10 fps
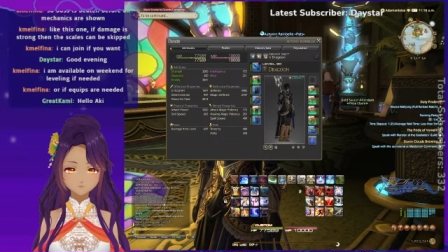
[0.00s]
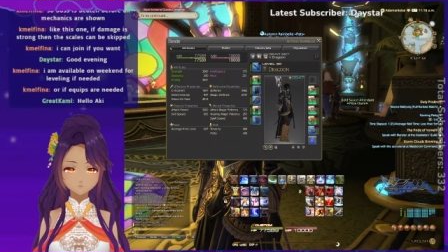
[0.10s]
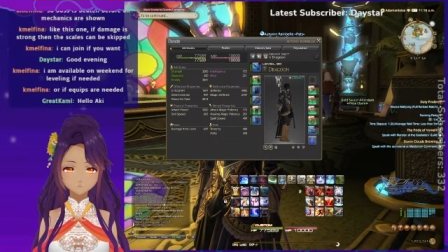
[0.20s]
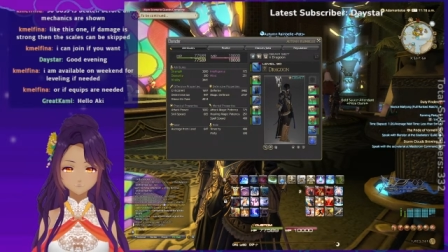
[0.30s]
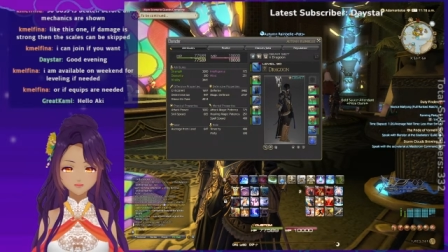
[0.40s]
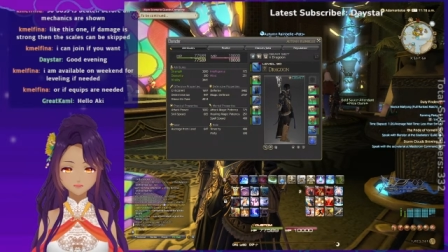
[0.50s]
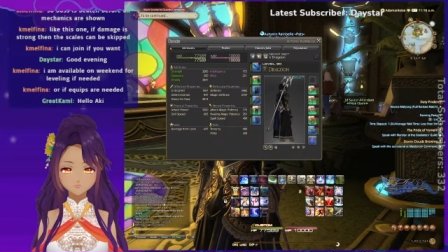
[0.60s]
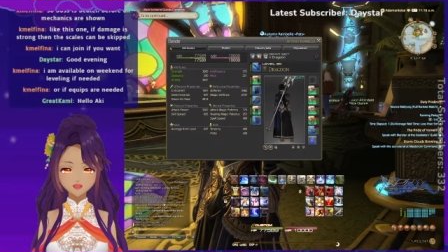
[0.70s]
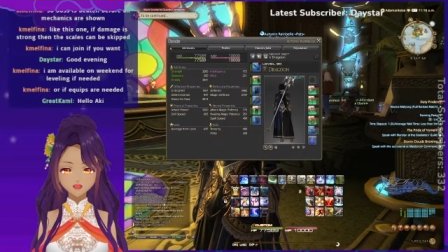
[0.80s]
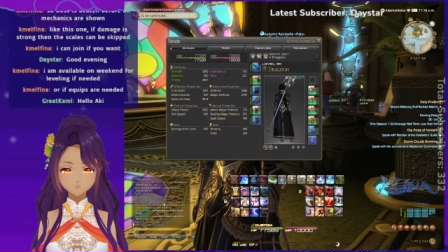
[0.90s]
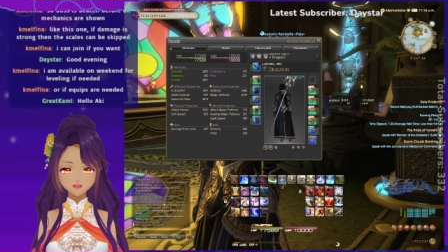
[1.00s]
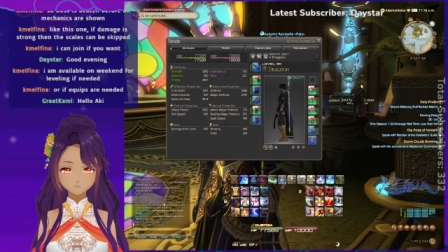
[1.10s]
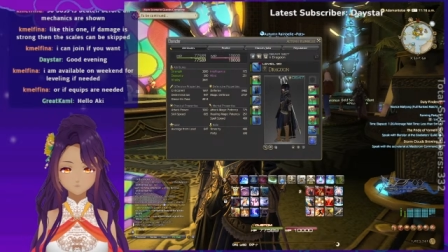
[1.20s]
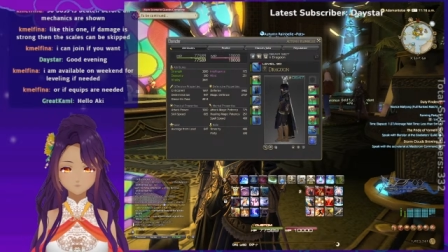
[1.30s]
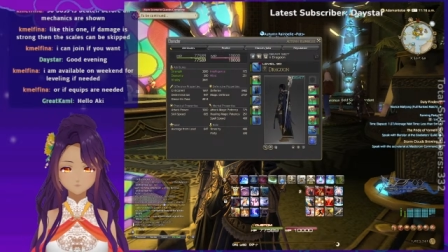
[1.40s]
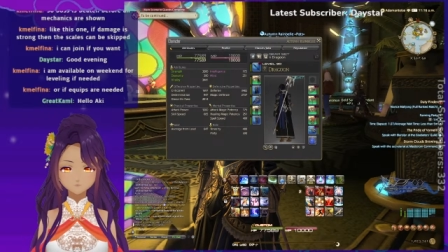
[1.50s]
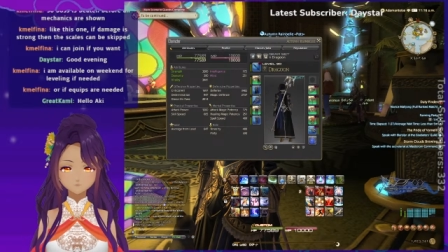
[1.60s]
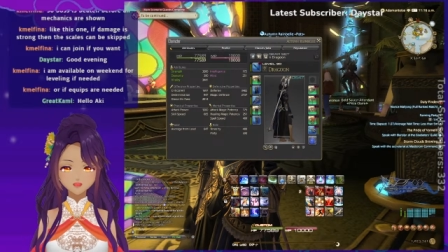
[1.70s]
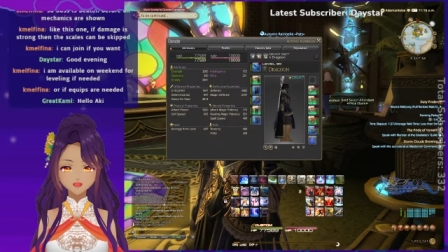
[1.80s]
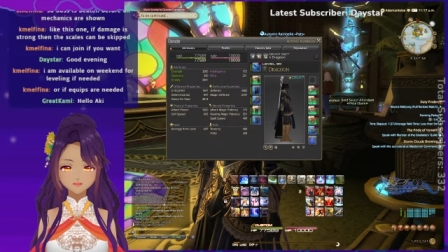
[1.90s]
Super nice.
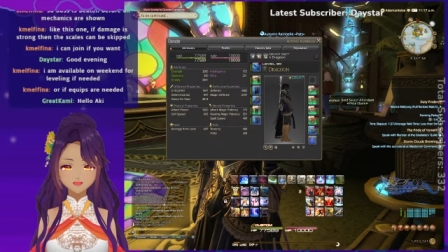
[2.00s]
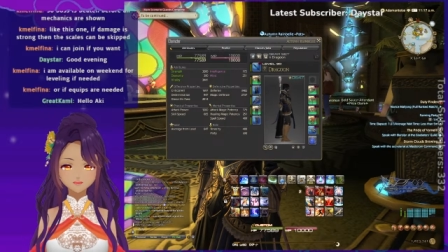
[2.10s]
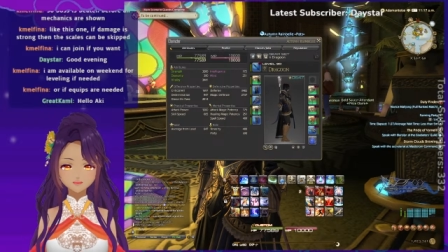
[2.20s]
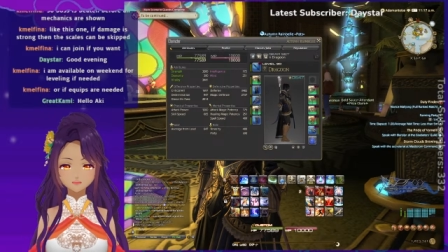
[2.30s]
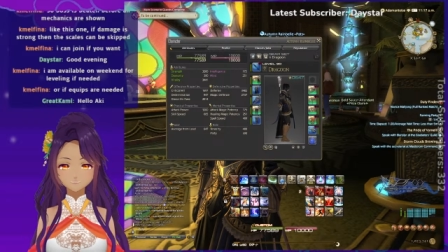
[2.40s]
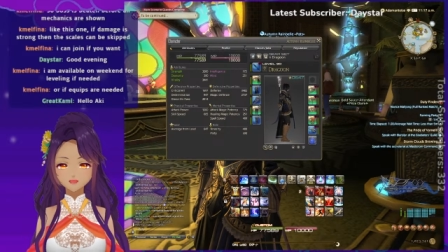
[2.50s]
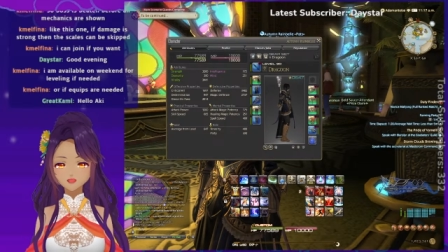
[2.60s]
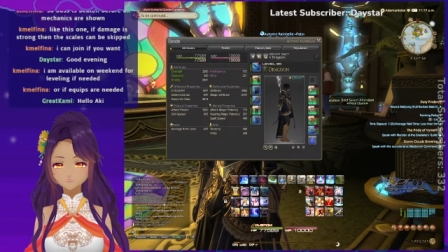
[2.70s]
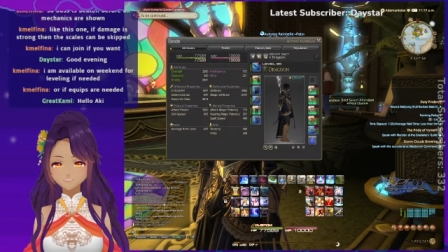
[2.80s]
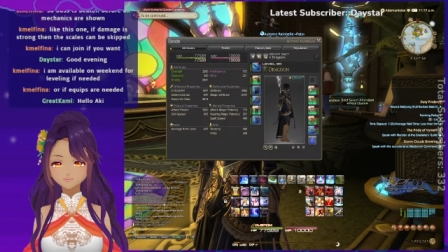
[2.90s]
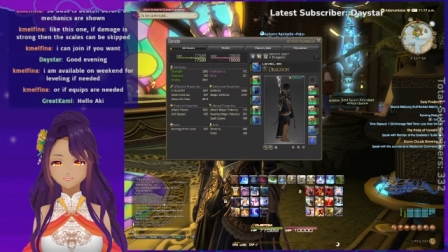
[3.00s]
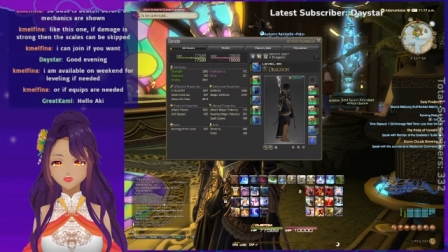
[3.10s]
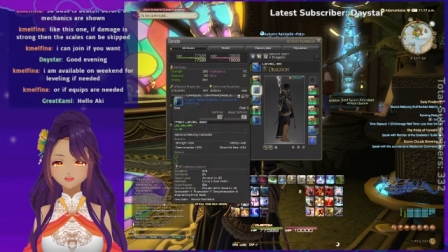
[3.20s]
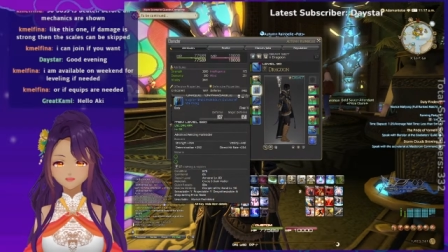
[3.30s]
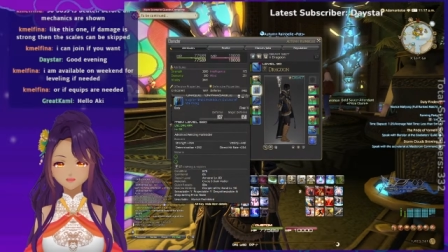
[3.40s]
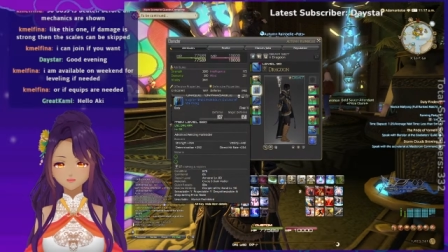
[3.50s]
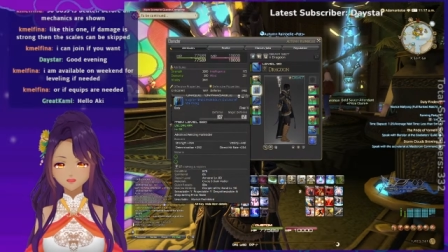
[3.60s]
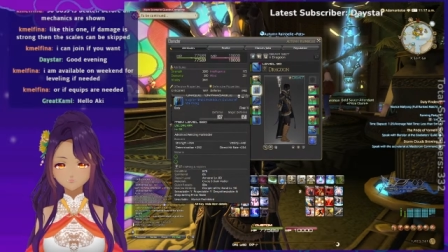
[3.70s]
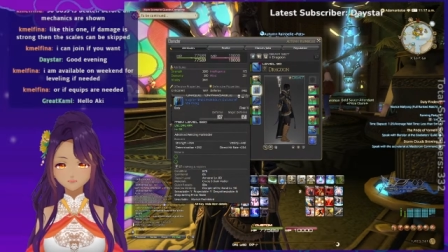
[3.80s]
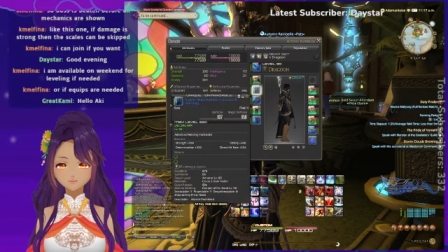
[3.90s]
I need to get the rest of the set though, because I need to
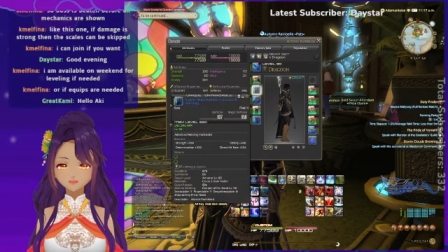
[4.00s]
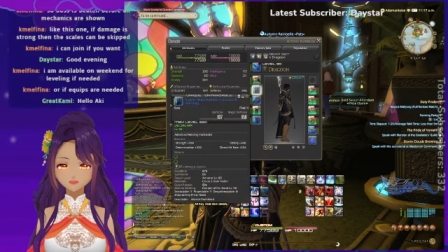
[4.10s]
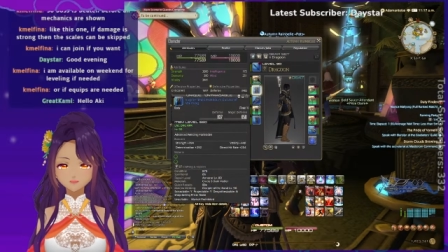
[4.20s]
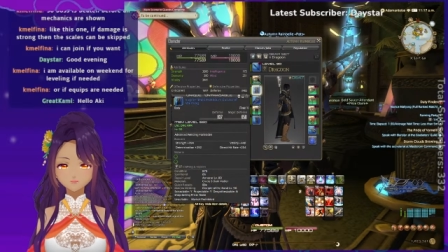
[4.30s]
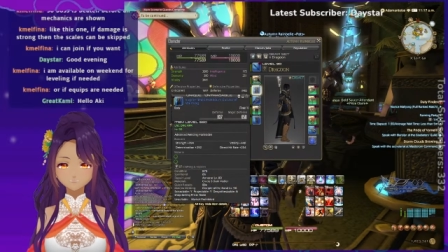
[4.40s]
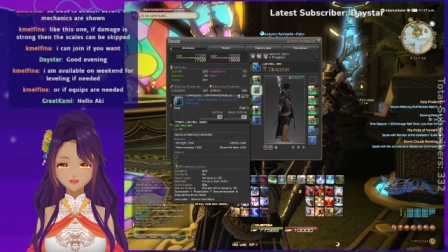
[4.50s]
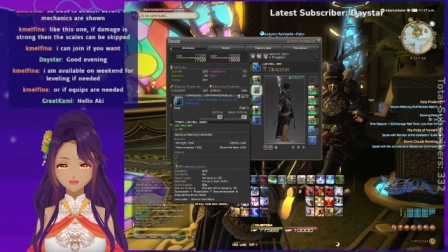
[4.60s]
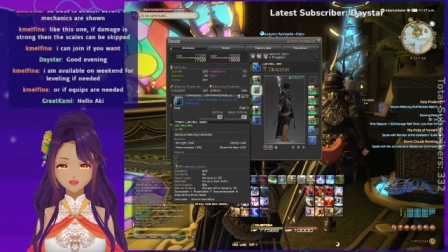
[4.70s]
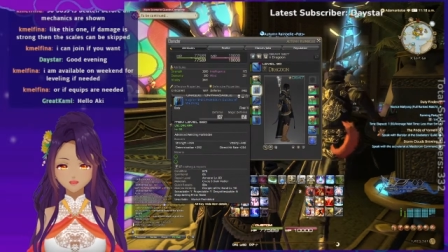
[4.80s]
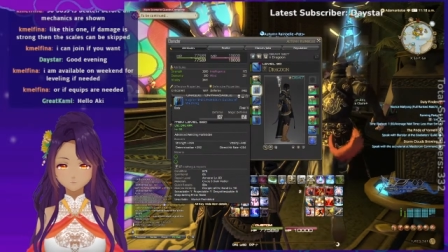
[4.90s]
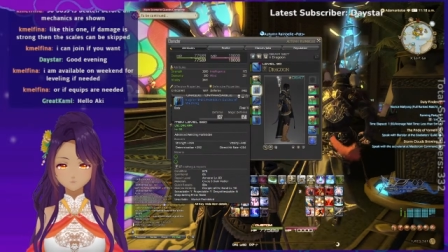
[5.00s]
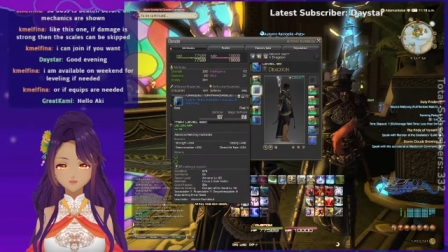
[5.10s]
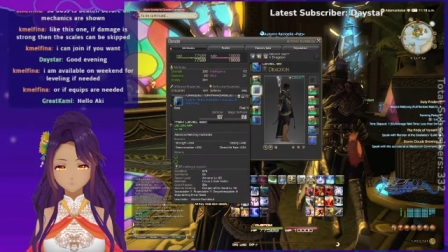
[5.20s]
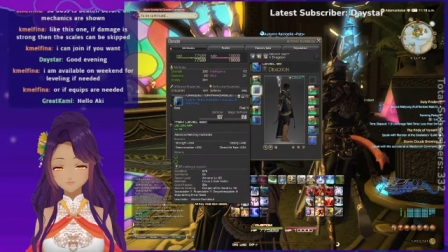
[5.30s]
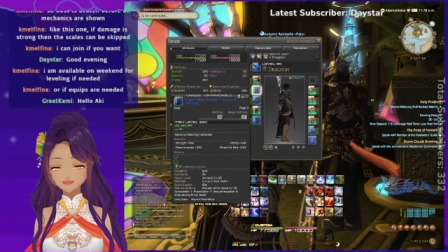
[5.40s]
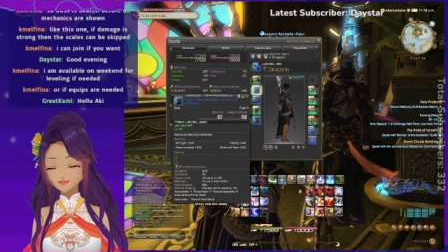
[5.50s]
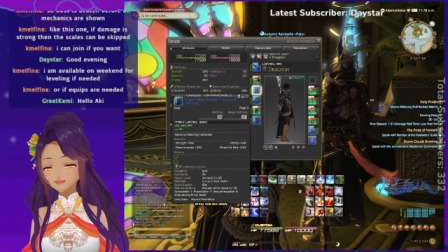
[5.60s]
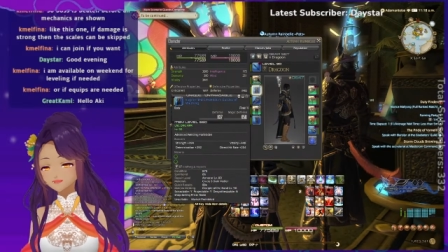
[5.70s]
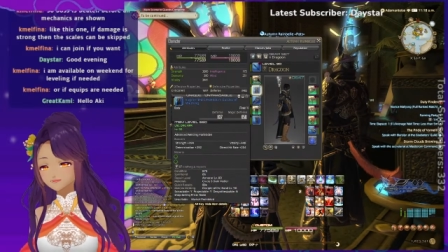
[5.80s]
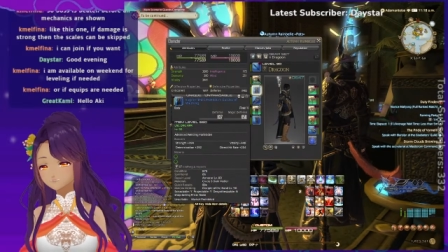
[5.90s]
be stronger. But this is like, I think
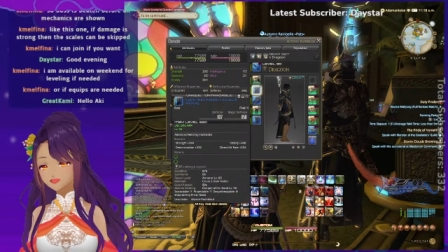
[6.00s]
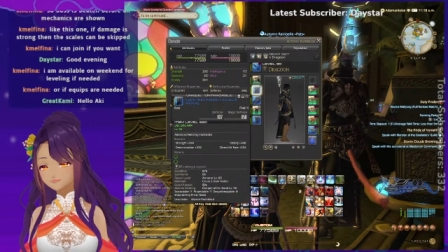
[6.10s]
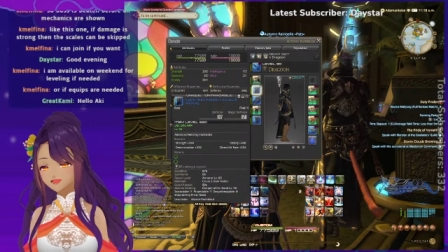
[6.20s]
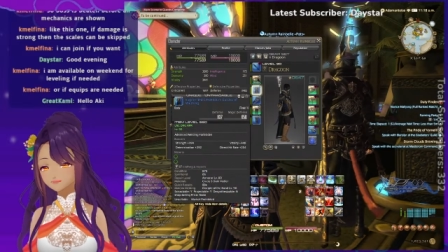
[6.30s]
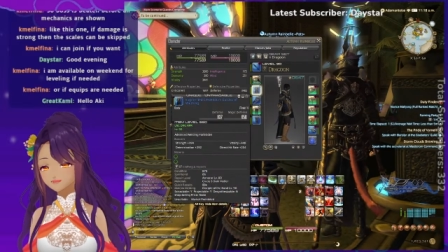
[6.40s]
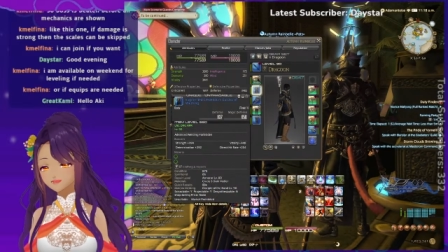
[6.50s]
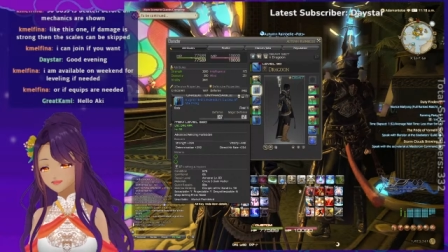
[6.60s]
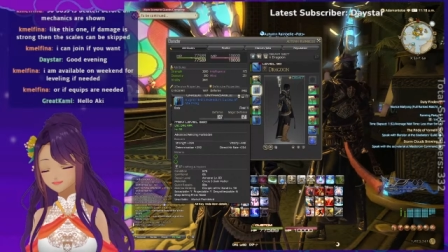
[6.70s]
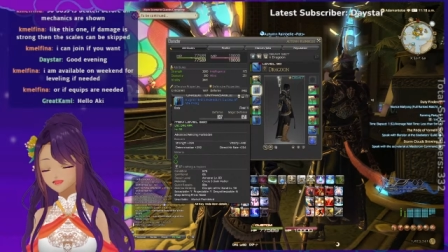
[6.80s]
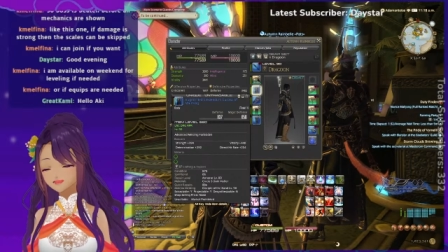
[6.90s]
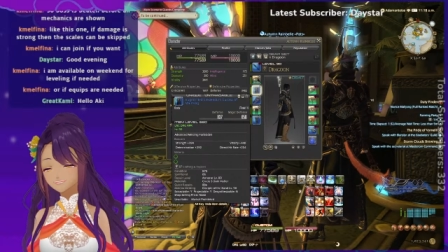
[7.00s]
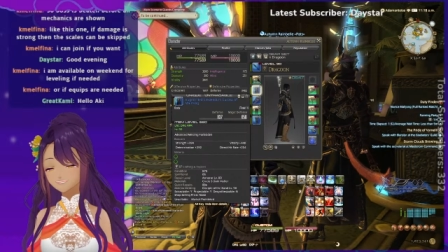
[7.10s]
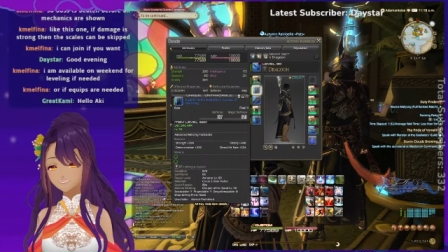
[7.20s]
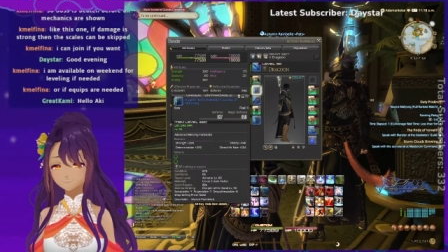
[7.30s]
this is the most powerful thing, right Kay?